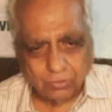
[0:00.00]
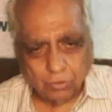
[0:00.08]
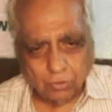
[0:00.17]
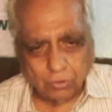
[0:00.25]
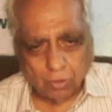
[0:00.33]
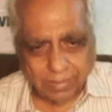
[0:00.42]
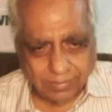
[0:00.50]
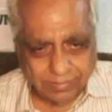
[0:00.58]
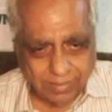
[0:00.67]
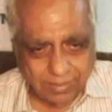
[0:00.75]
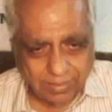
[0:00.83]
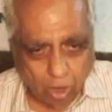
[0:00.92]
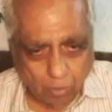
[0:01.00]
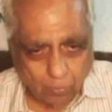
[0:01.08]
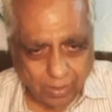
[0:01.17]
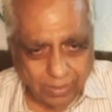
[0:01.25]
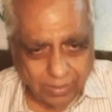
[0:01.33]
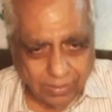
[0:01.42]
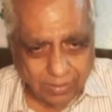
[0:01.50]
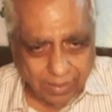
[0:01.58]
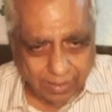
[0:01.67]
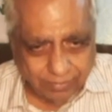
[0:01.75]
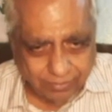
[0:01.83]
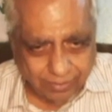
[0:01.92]
I can say now my
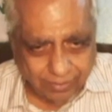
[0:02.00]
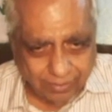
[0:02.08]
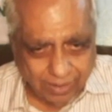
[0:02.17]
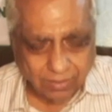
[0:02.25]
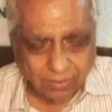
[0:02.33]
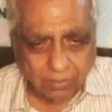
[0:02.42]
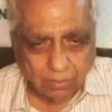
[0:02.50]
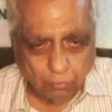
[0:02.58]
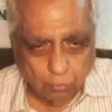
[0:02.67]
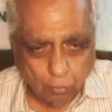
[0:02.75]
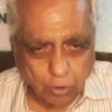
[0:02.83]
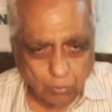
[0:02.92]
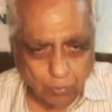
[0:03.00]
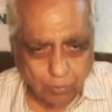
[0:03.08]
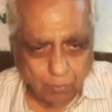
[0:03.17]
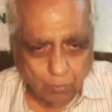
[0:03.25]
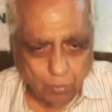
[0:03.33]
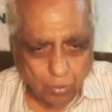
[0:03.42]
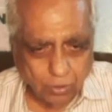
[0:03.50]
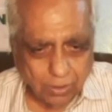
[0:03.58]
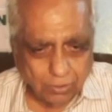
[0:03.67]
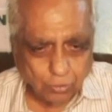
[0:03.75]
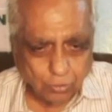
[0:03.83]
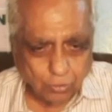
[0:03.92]
attraction force will be more, so
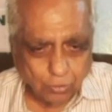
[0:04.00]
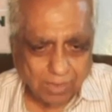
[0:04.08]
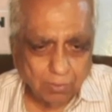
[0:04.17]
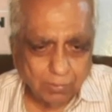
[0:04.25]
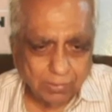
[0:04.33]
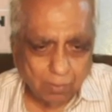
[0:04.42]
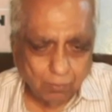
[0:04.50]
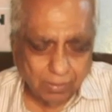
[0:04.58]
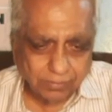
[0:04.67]
size will become less.